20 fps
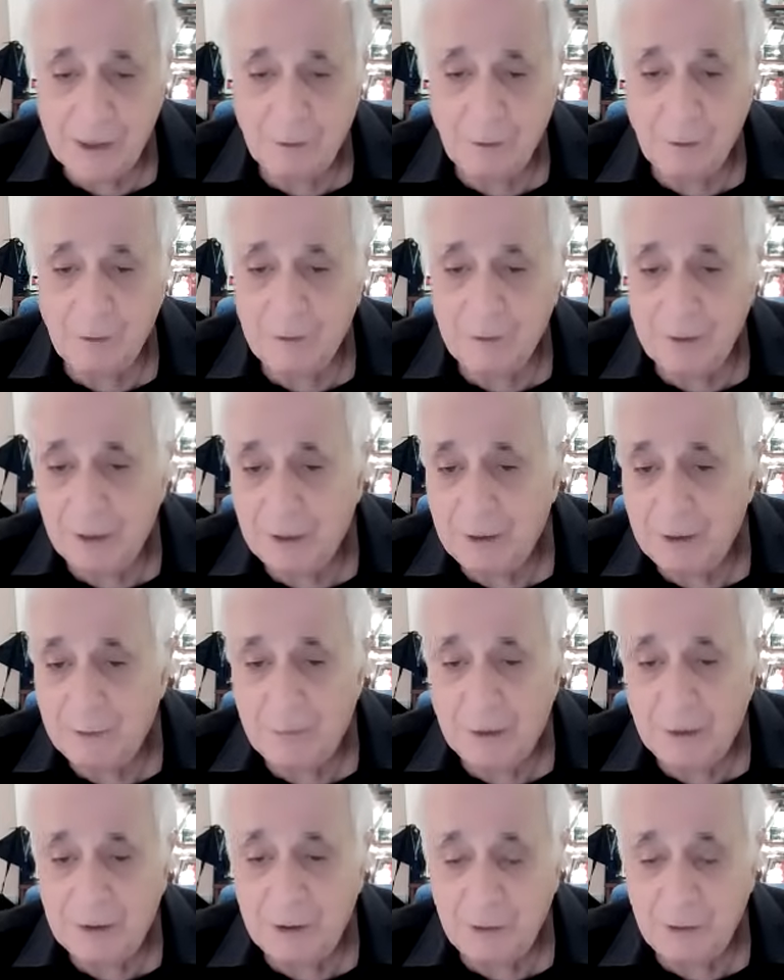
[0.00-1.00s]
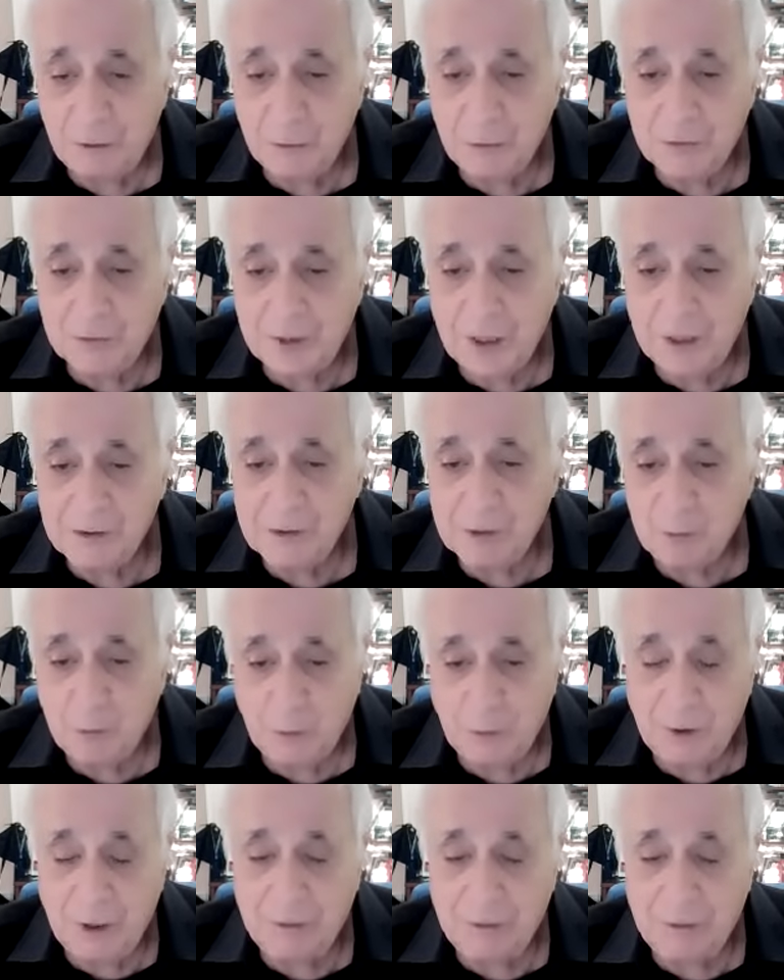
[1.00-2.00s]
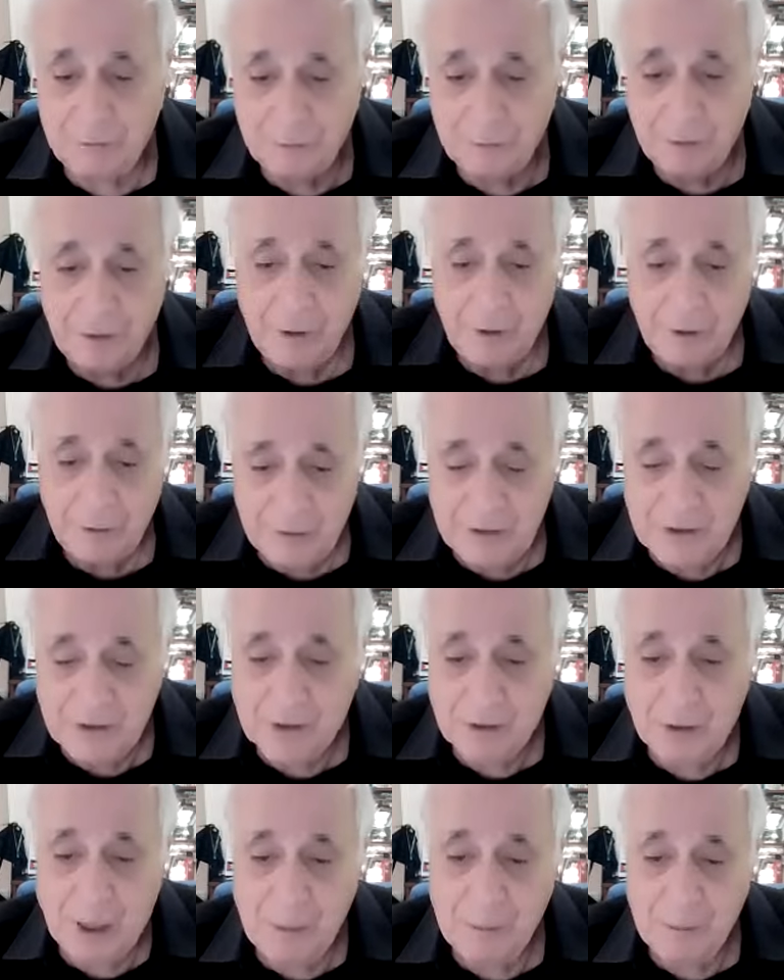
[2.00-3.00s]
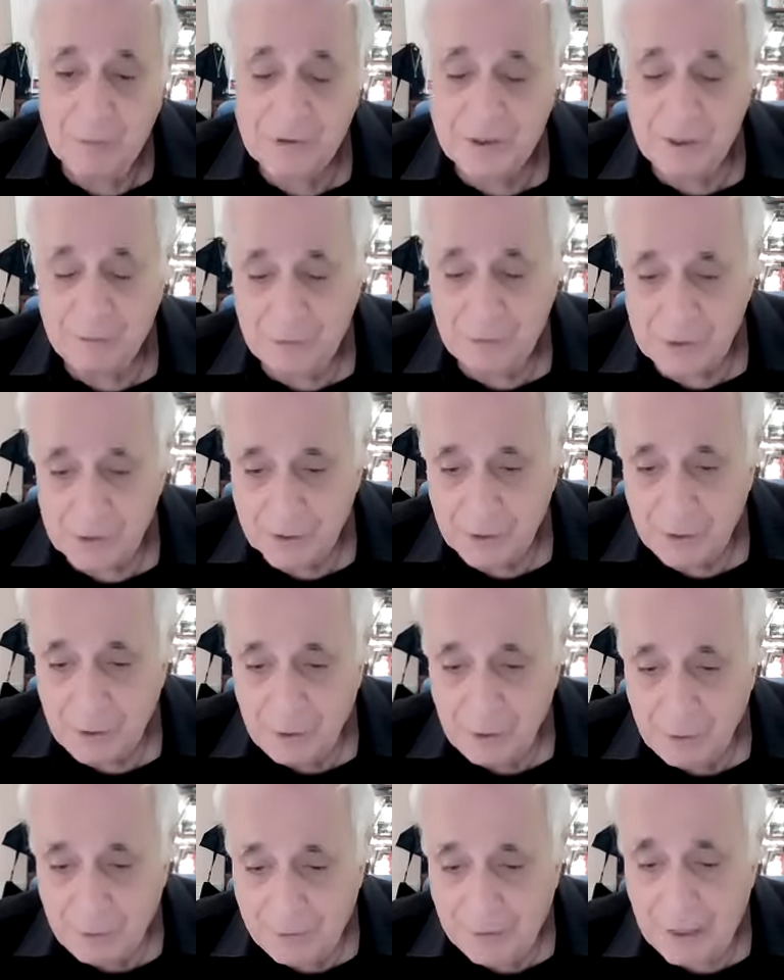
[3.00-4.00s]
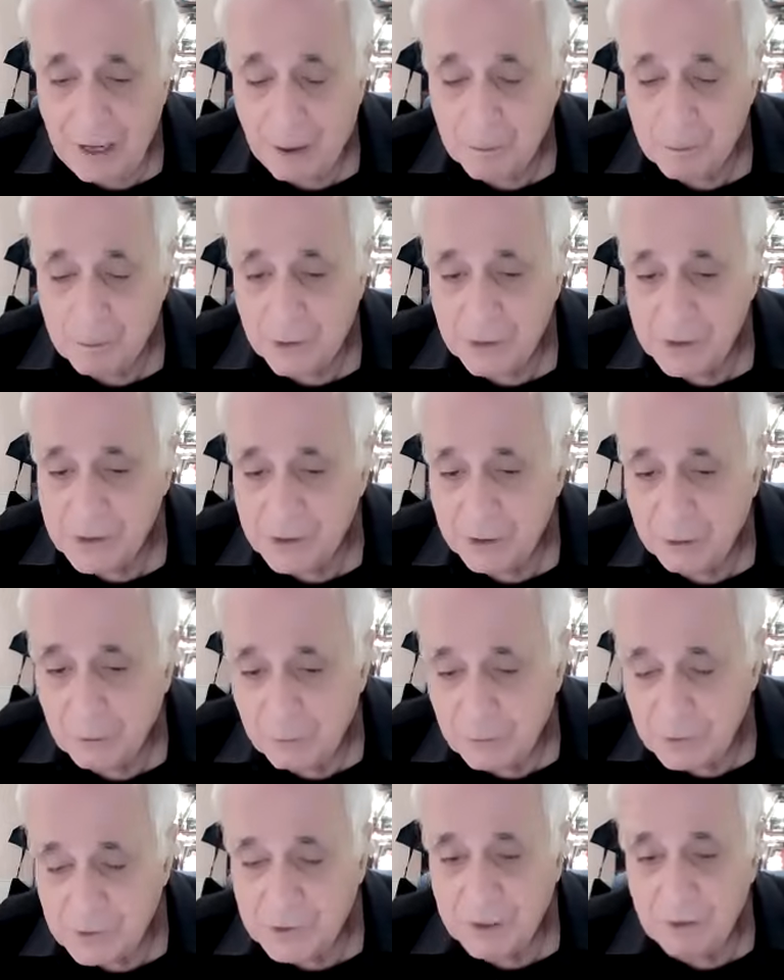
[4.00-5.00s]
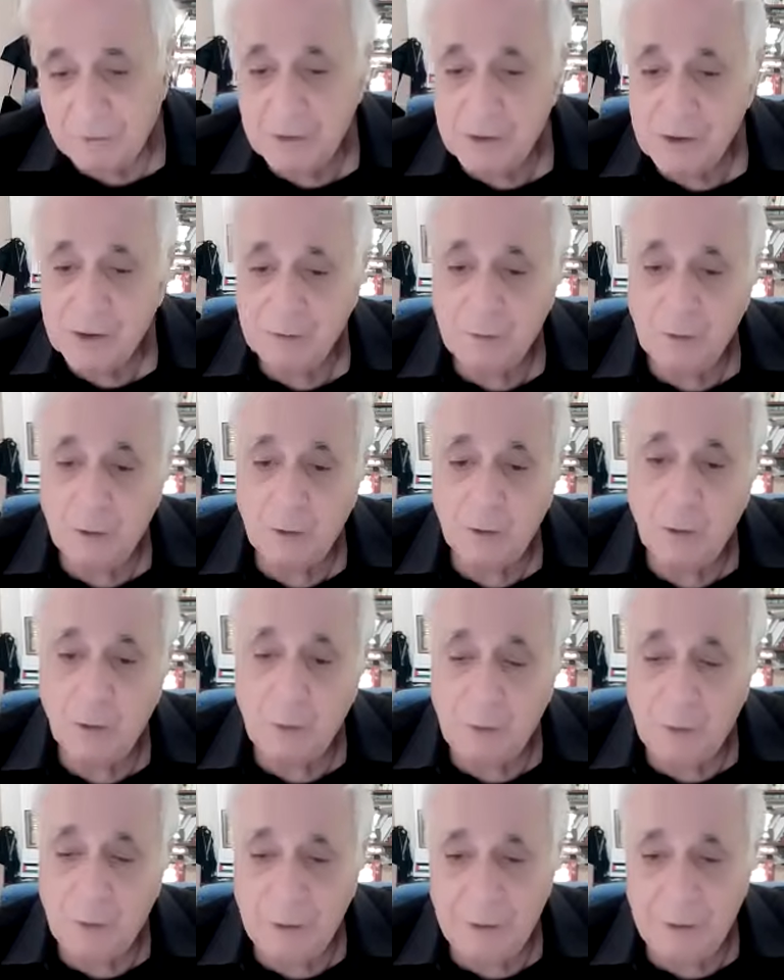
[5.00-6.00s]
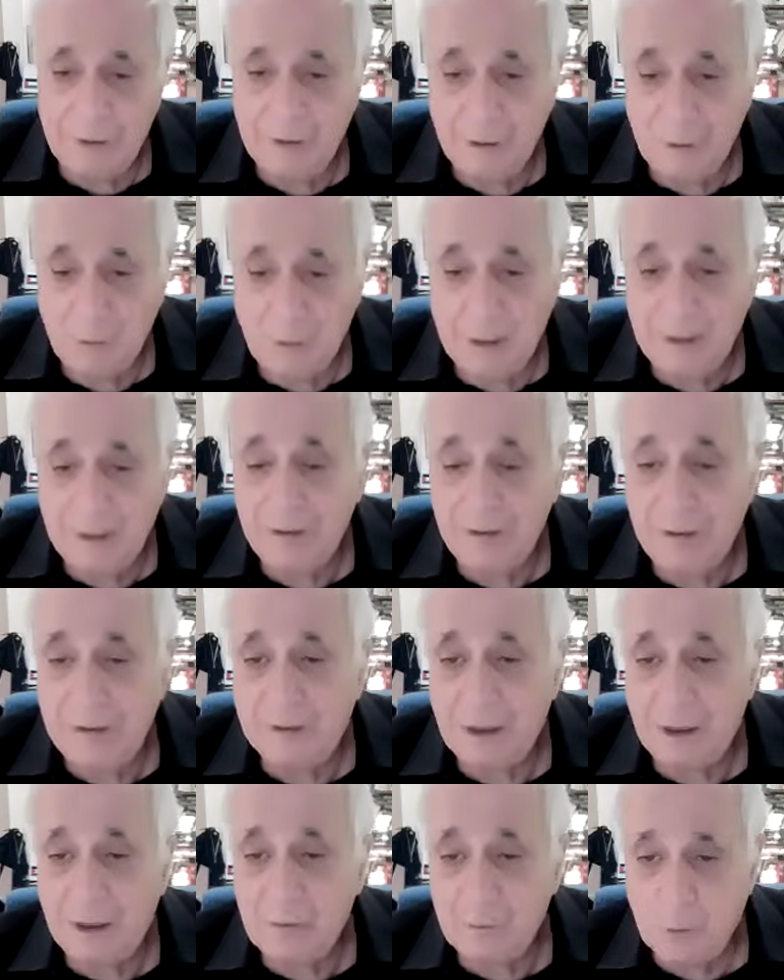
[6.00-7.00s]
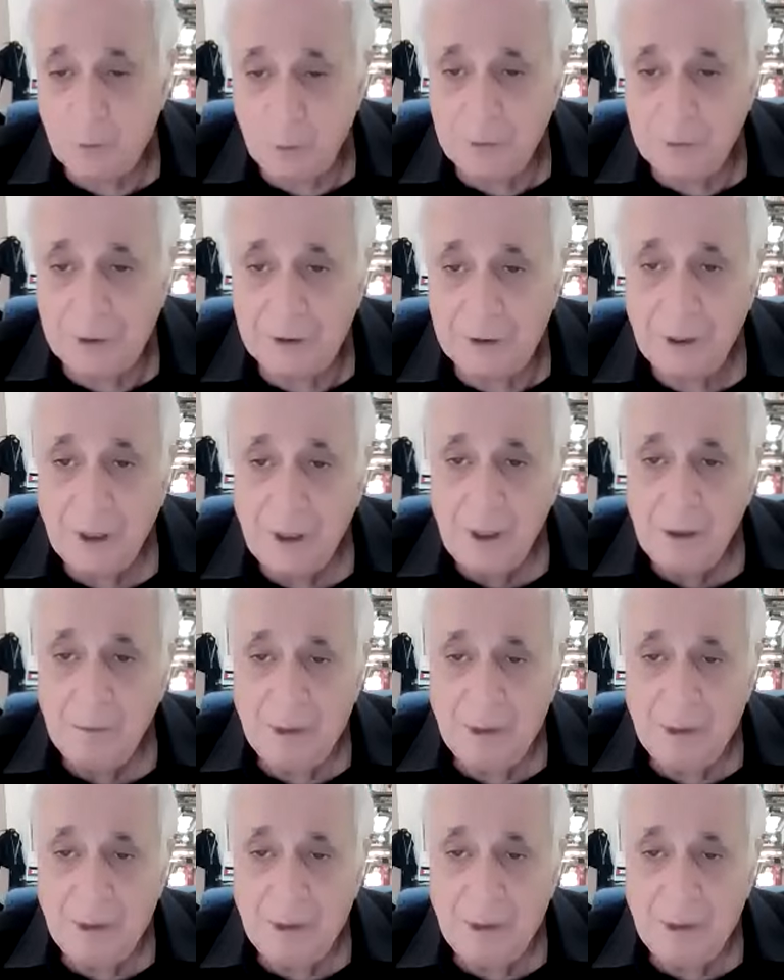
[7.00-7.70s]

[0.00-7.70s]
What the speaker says: I don't think anybody in 2000 would have described the uprising of the 7th of October in the way it unfolded,